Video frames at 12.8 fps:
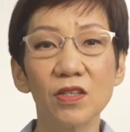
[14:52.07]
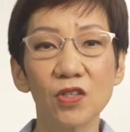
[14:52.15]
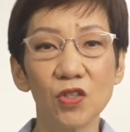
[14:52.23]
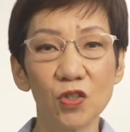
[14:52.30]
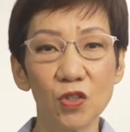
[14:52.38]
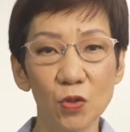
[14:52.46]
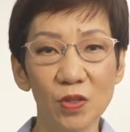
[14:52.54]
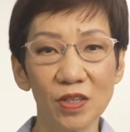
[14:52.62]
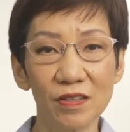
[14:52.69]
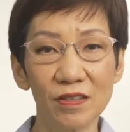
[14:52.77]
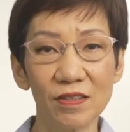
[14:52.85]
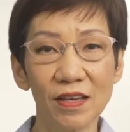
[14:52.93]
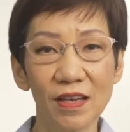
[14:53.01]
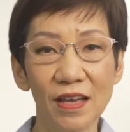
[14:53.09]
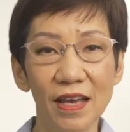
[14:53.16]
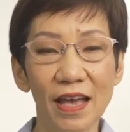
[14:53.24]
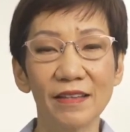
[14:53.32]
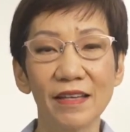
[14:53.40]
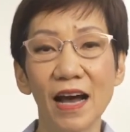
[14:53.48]
students,
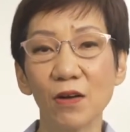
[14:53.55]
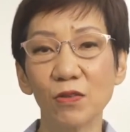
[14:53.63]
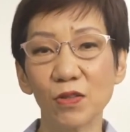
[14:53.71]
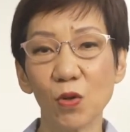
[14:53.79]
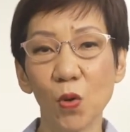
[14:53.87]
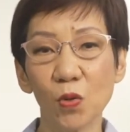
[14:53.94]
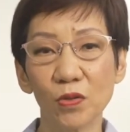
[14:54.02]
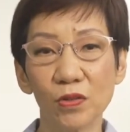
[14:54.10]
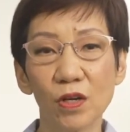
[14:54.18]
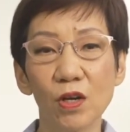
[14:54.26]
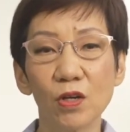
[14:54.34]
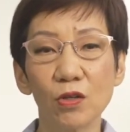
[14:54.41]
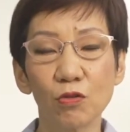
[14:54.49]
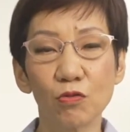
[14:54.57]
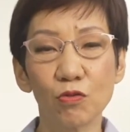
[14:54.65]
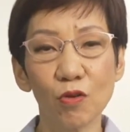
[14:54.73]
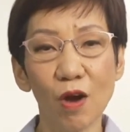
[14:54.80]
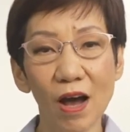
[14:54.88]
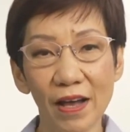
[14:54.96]
and households to
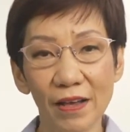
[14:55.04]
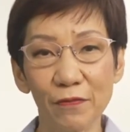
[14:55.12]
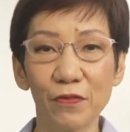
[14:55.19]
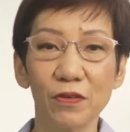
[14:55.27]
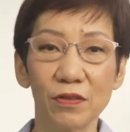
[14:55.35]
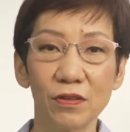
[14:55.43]
drive